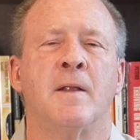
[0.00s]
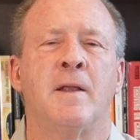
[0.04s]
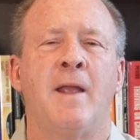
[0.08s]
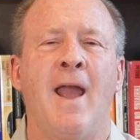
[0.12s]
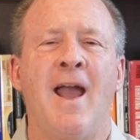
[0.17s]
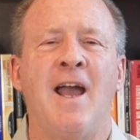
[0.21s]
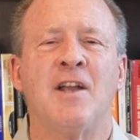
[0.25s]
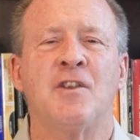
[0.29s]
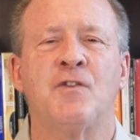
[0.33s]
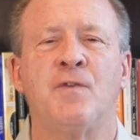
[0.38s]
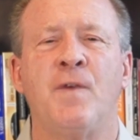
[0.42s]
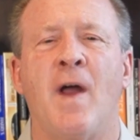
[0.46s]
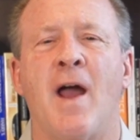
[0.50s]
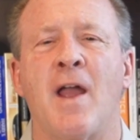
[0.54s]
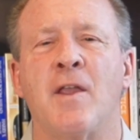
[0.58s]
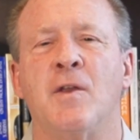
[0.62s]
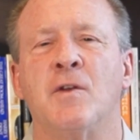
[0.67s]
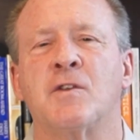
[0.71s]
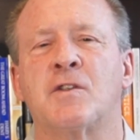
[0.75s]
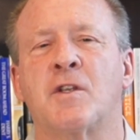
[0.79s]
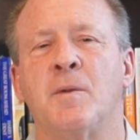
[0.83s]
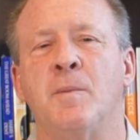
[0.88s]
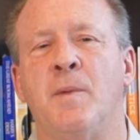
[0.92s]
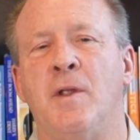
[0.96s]
Cash
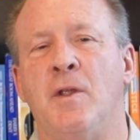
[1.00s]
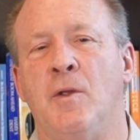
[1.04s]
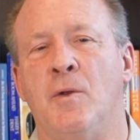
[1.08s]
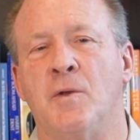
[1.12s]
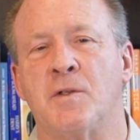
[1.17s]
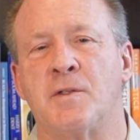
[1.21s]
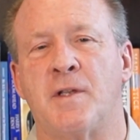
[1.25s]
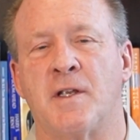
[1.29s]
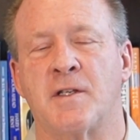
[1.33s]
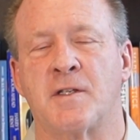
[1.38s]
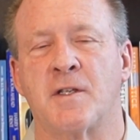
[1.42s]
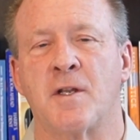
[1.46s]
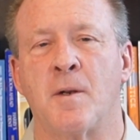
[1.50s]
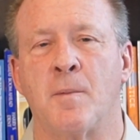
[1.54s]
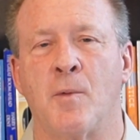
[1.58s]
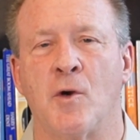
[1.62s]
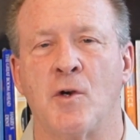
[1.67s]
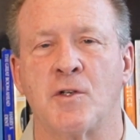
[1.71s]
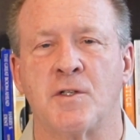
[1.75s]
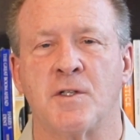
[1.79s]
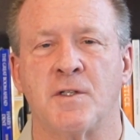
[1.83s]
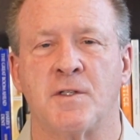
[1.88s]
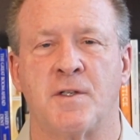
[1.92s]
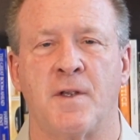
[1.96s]
values can be used as an
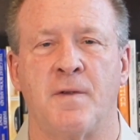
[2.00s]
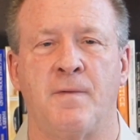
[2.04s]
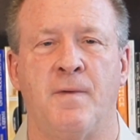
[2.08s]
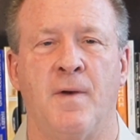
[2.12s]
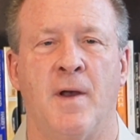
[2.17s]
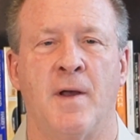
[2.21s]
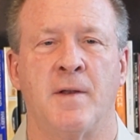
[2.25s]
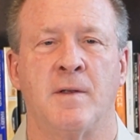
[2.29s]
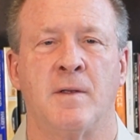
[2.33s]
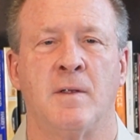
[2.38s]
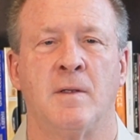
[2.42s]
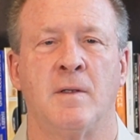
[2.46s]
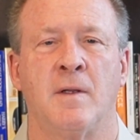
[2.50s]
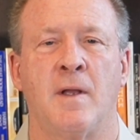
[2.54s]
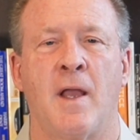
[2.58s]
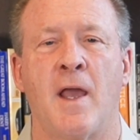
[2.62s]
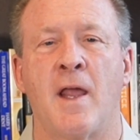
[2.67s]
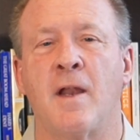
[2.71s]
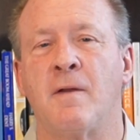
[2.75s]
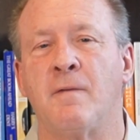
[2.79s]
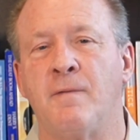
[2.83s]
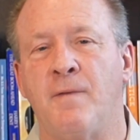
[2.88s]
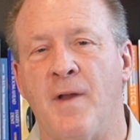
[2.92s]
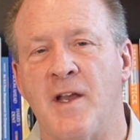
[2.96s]
emergency fund,
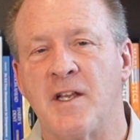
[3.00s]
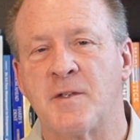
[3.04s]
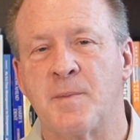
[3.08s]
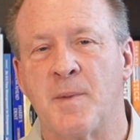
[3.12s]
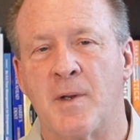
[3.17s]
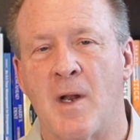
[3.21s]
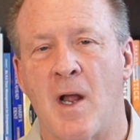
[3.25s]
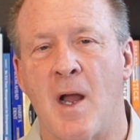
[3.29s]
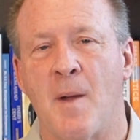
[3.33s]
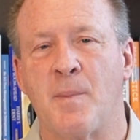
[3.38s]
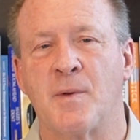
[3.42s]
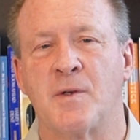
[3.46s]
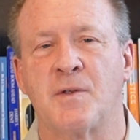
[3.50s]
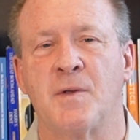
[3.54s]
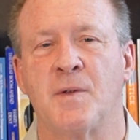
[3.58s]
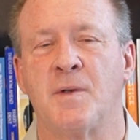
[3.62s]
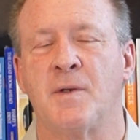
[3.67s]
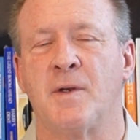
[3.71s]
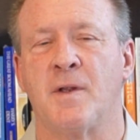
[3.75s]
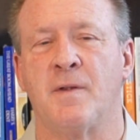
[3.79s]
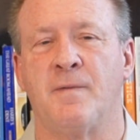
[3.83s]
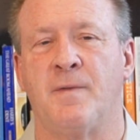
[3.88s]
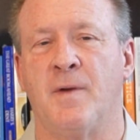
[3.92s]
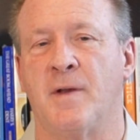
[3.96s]
an investment
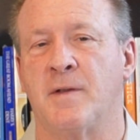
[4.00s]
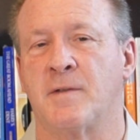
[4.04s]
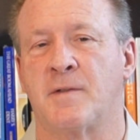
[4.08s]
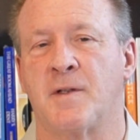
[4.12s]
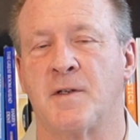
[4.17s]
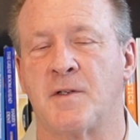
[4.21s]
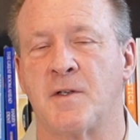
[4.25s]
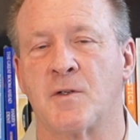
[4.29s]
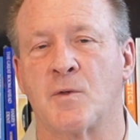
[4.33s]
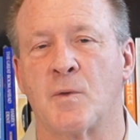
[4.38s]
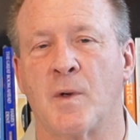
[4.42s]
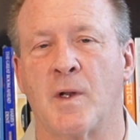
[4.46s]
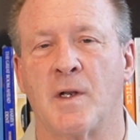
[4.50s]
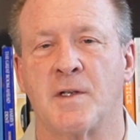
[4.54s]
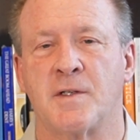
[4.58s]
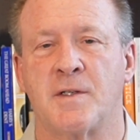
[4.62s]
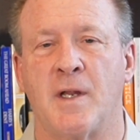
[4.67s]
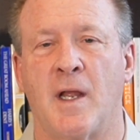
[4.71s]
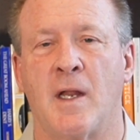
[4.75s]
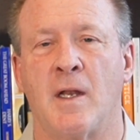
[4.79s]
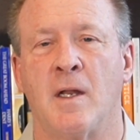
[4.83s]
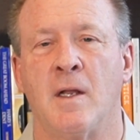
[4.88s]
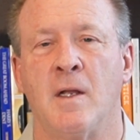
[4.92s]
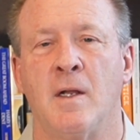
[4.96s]
opportunity fund, such as real
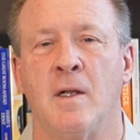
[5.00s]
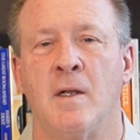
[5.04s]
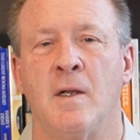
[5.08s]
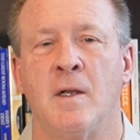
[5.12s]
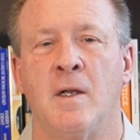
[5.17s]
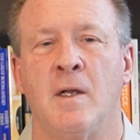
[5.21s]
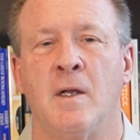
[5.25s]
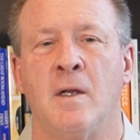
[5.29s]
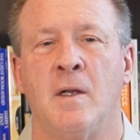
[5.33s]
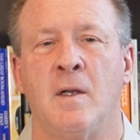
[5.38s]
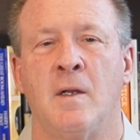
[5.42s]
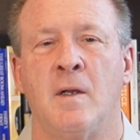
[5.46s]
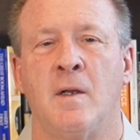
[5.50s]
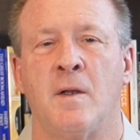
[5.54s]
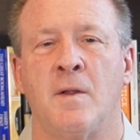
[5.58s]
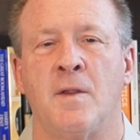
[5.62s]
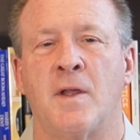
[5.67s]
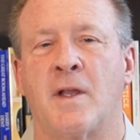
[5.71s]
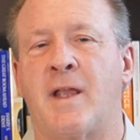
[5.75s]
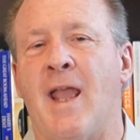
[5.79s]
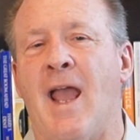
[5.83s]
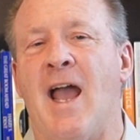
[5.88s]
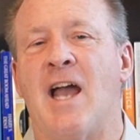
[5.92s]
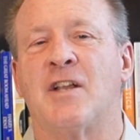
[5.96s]
estate.
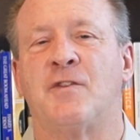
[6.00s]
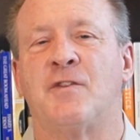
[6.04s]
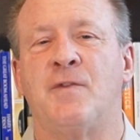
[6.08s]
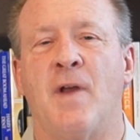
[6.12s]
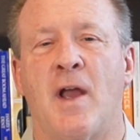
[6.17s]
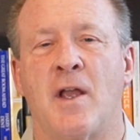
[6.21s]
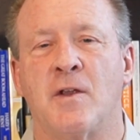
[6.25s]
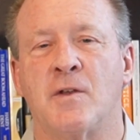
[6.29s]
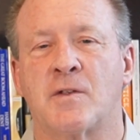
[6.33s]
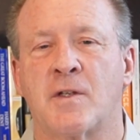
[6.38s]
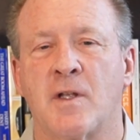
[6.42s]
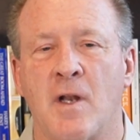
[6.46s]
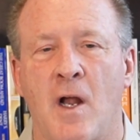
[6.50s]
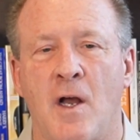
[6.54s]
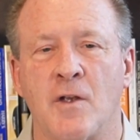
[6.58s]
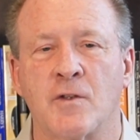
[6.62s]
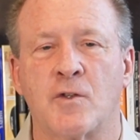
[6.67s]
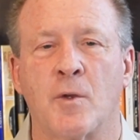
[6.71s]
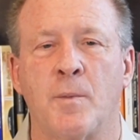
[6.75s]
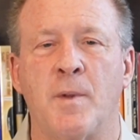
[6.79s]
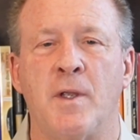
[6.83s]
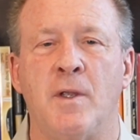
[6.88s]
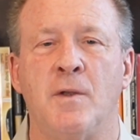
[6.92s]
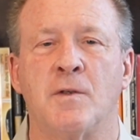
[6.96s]
The cash values can
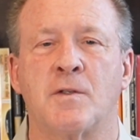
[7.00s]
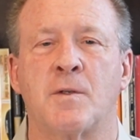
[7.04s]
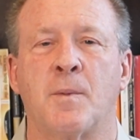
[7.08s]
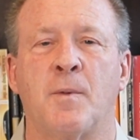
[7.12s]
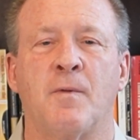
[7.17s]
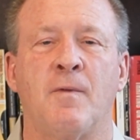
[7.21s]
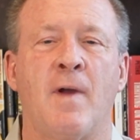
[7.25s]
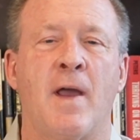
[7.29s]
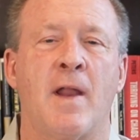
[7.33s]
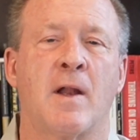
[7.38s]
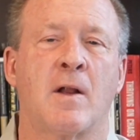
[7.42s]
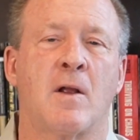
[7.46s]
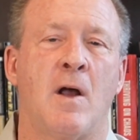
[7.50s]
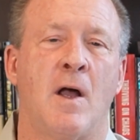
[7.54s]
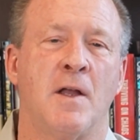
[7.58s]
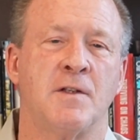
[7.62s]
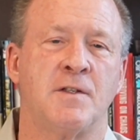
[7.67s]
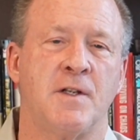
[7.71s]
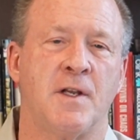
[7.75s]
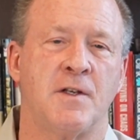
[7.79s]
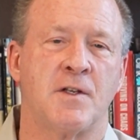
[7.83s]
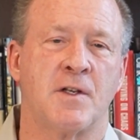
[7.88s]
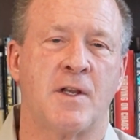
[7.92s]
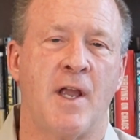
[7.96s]
also be used to provide a
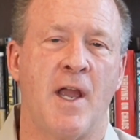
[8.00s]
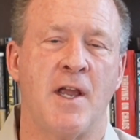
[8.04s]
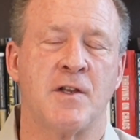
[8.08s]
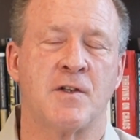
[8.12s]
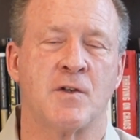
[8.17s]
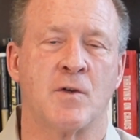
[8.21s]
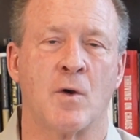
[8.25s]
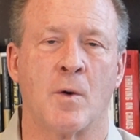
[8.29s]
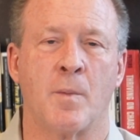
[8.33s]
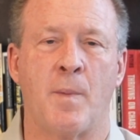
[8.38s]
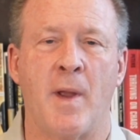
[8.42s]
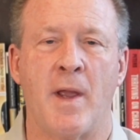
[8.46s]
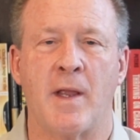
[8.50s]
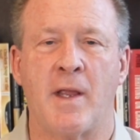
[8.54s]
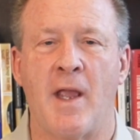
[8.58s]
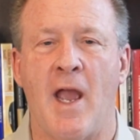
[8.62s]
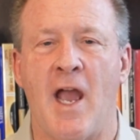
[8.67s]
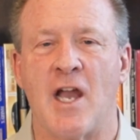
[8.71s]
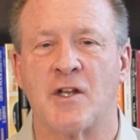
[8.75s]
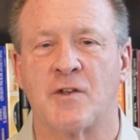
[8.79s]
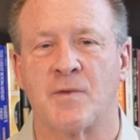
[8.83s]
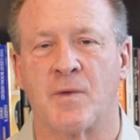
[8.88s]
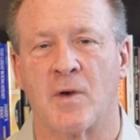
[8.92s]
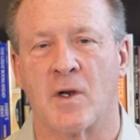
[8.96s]
college education or pay
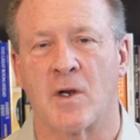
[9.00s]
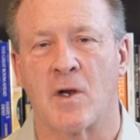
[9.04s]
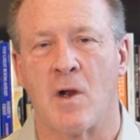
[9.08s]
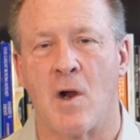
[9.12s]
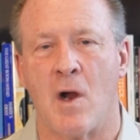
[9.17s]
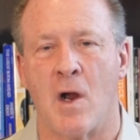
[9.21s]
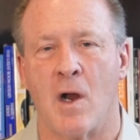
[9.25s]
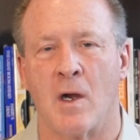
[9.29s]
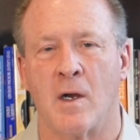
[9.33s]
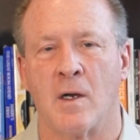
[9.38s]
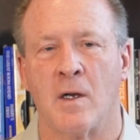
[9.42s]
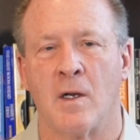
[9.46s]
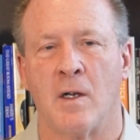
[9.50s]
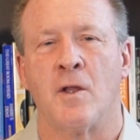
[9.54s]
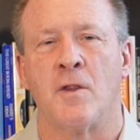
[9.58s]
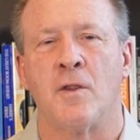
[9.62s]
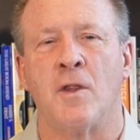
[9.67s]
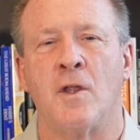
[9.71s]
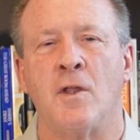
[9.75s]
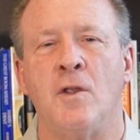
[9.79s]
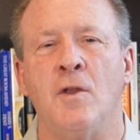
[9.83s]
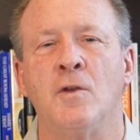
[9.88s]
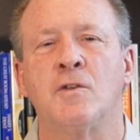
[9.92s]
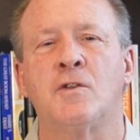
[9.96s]
cash for a car.
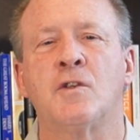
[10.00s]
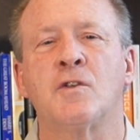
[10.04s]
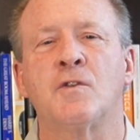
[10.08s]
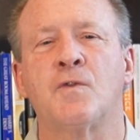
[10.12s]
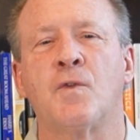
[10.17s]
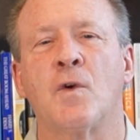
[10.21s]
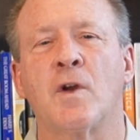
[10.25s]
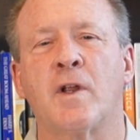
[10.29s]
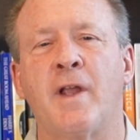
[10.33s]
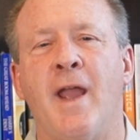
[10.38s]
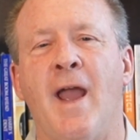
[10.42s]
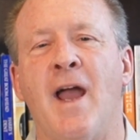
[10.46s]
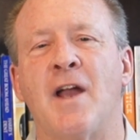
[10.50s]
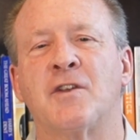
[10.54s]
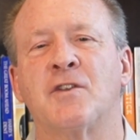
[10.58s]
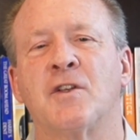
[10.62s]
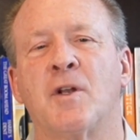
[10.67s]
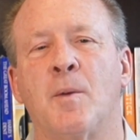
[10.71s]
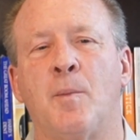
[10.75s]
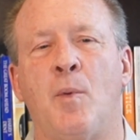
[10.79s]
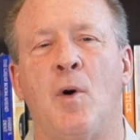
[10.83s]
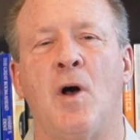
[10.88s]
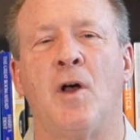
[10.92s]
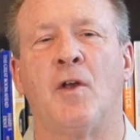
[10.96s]
The uses for cash
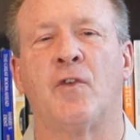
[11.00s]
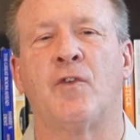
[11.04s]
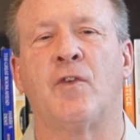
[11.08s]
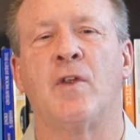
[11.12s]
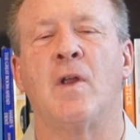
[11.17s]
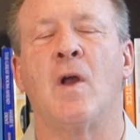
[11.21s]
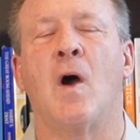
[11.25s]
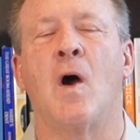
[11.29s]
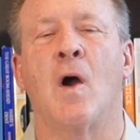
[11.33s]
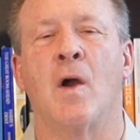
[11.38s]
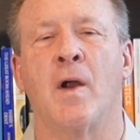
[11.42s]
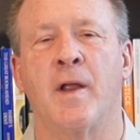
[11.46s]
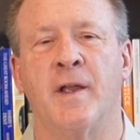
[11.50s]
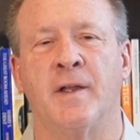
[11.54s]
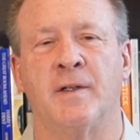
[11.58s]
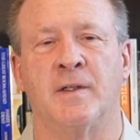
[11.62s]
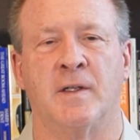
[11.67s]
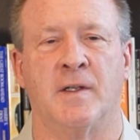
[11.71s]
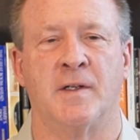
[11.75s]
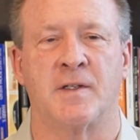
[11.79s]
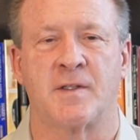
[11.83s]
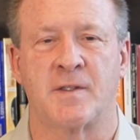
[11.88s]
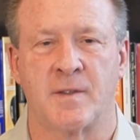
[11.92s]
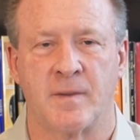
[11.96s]
in a policy are
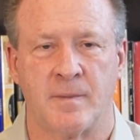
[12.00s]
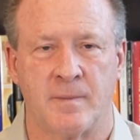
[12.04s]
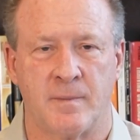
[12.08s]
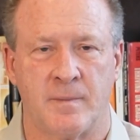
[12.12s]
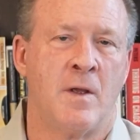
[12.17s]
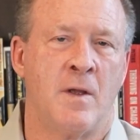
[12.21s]
endless.